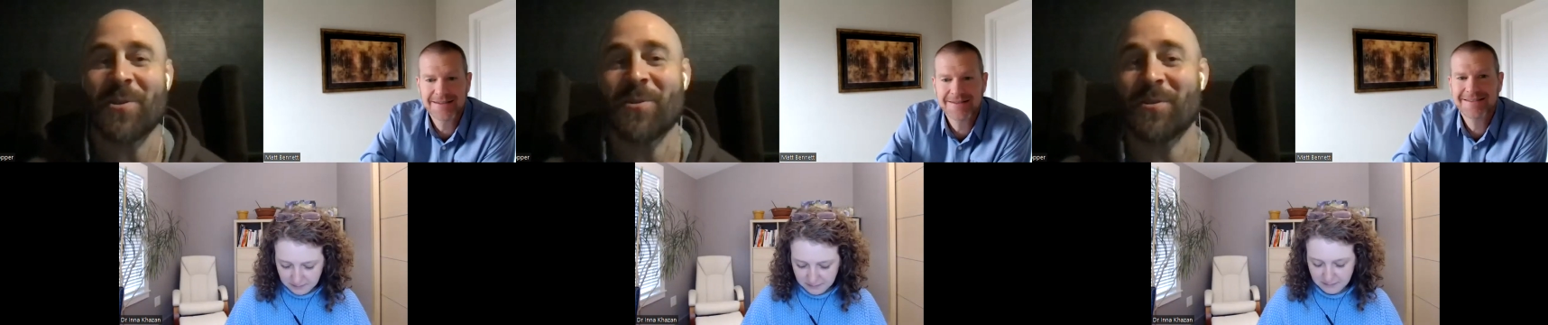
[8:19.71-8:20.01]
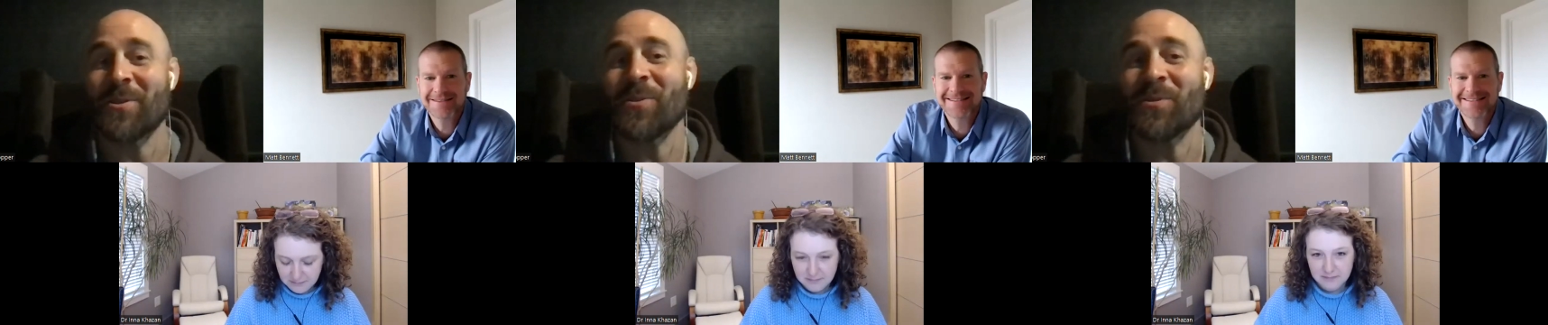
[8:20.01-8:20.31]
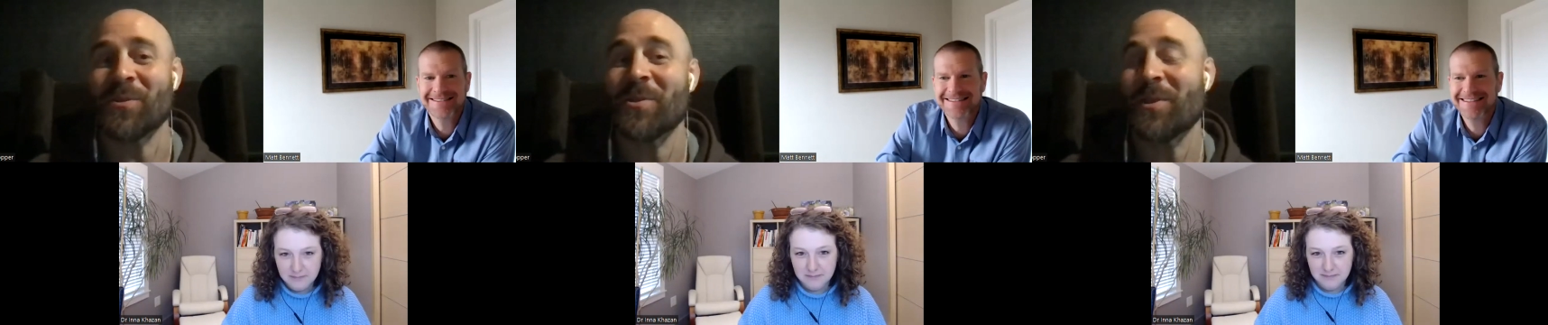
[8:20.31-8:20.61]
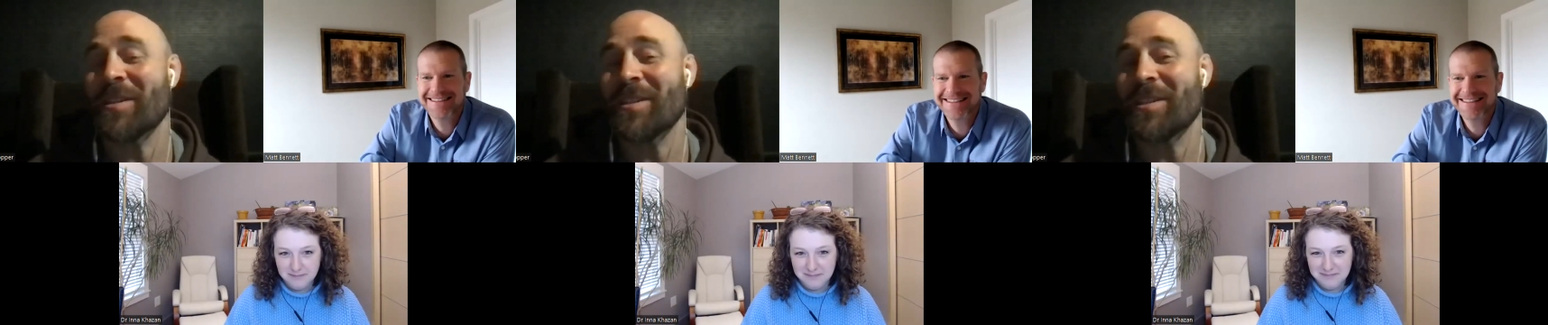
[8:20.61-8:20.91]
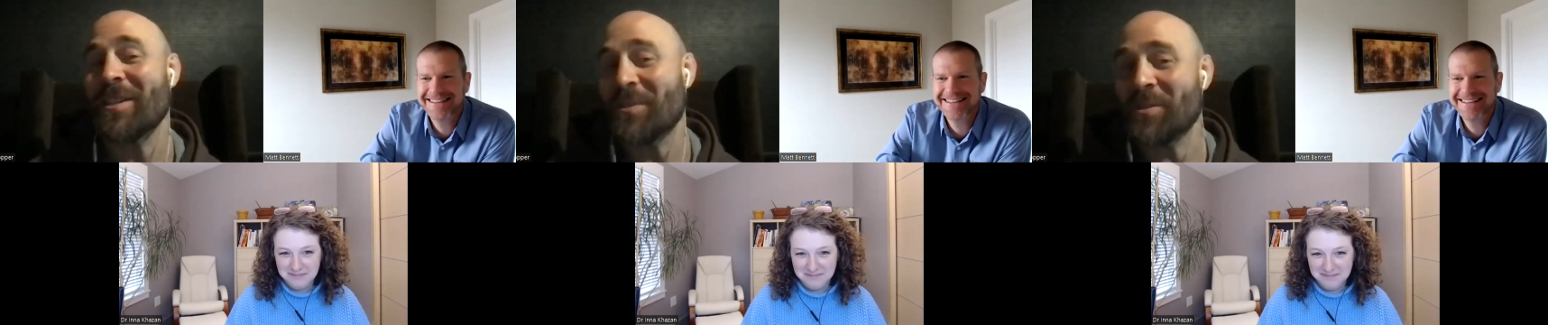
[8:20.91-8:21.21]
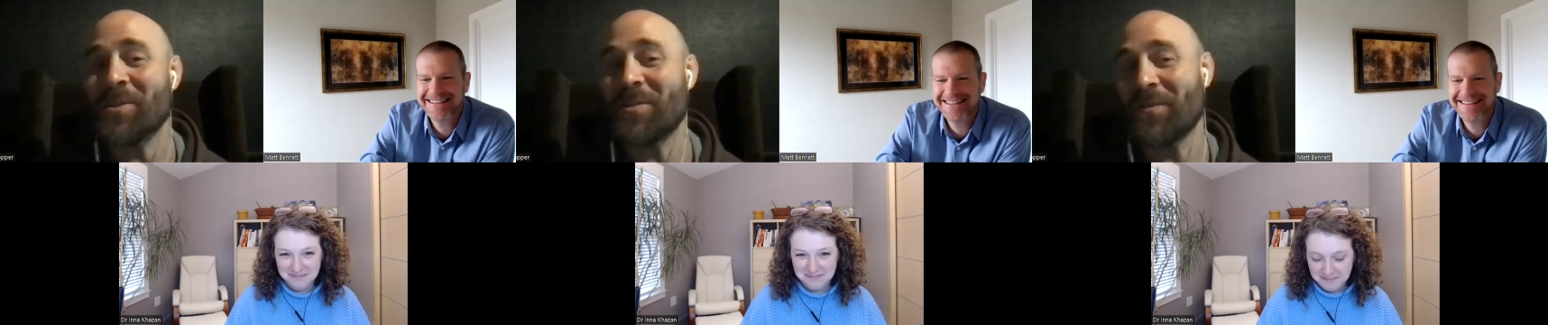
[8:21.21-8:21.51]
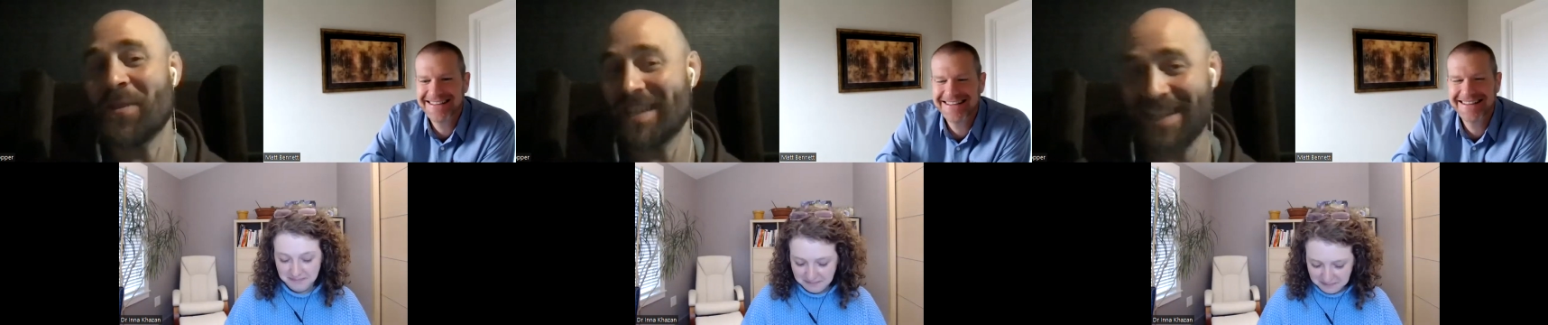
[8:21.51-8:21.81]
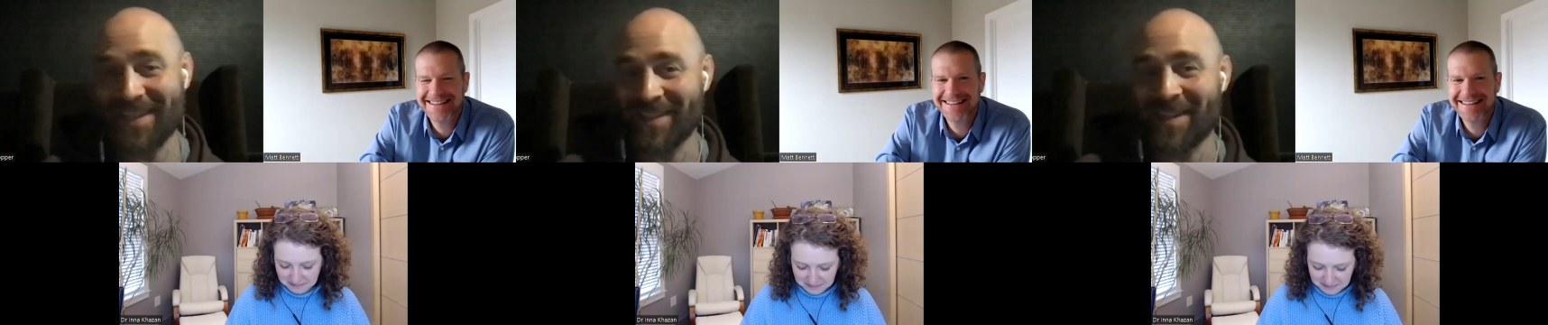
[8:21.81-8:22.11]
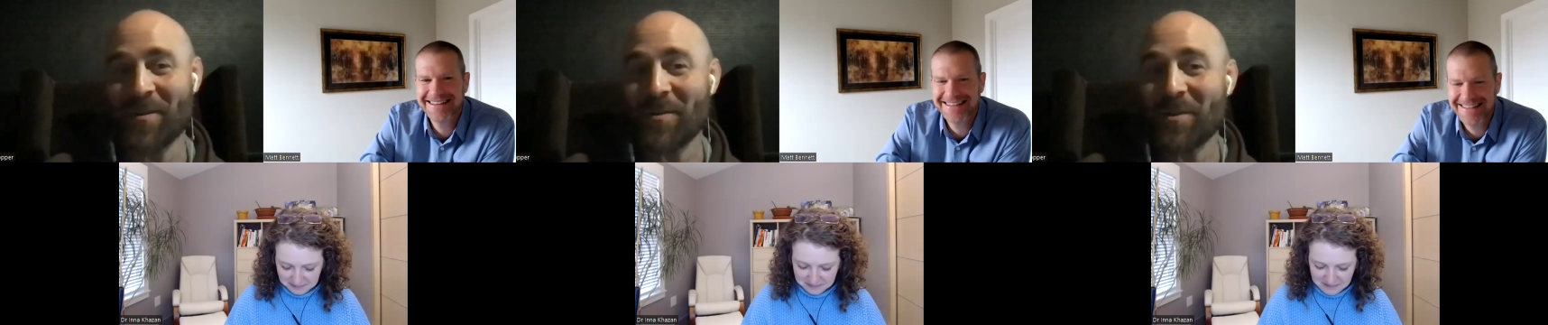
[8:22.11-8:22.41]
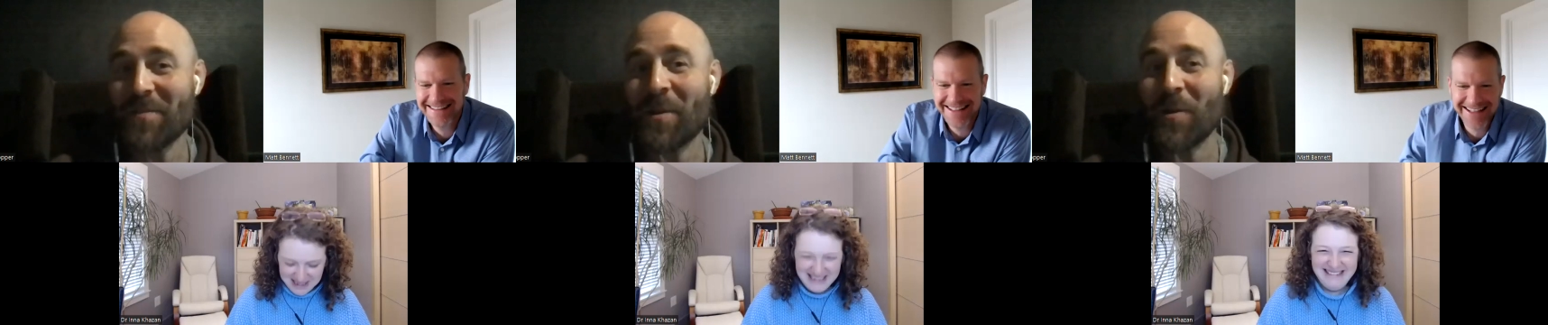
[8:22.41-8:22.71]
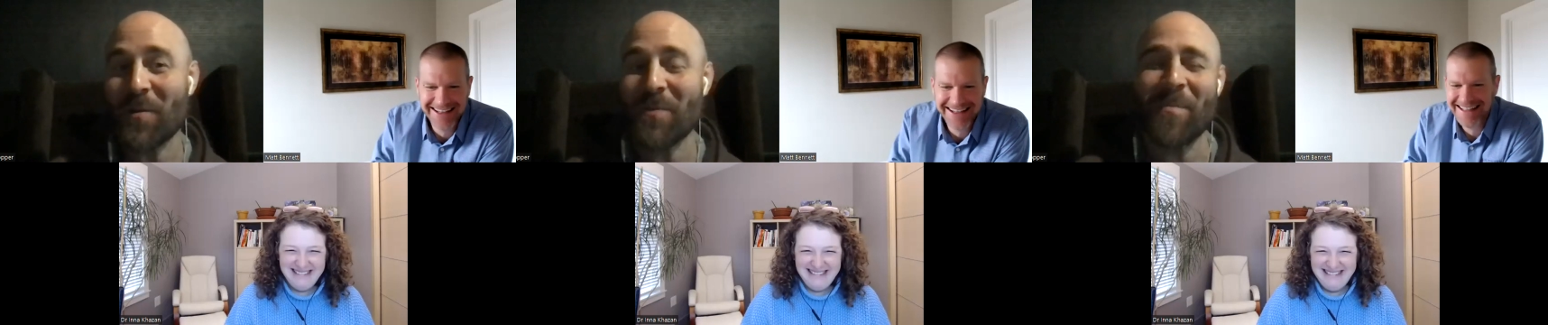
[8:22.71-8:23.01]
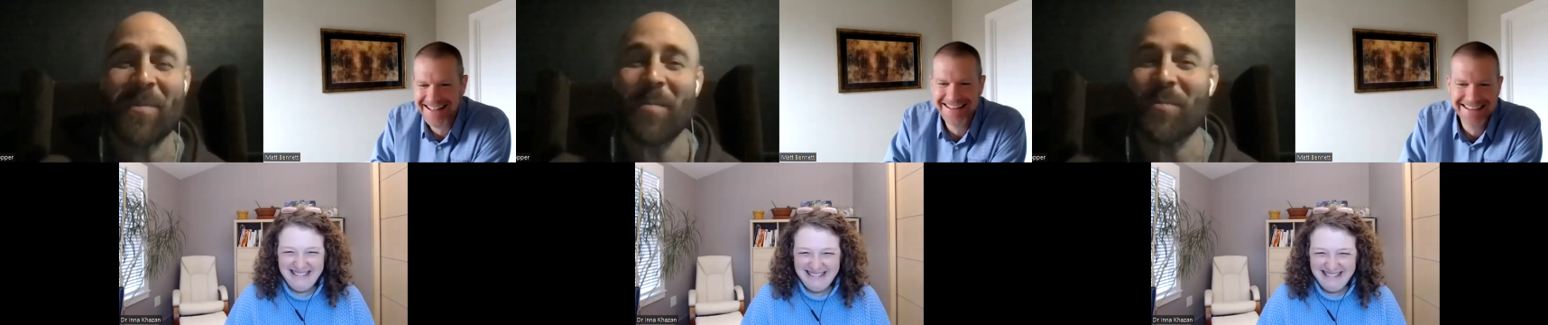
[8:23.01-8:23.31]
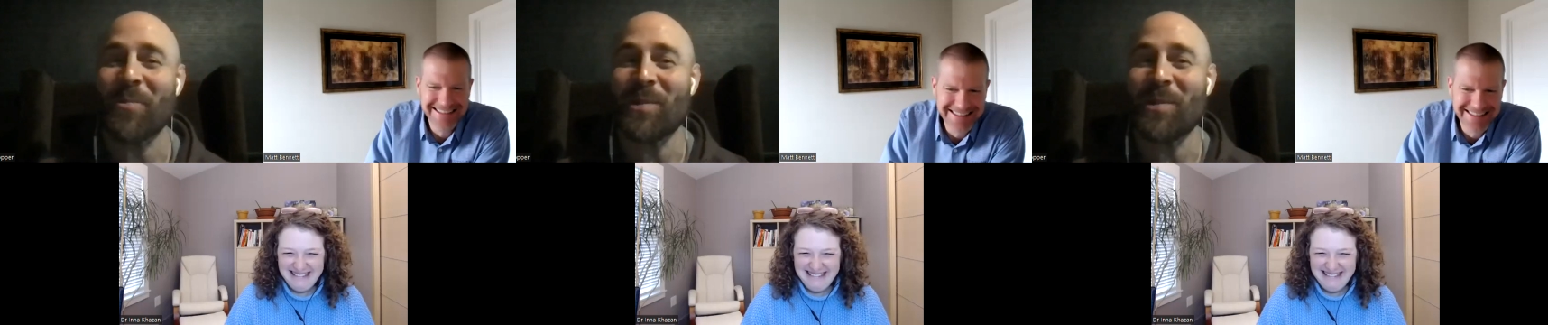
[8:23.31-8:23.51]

Speaker 1: to continue to defend Inna, not only have I heard of that, but I'm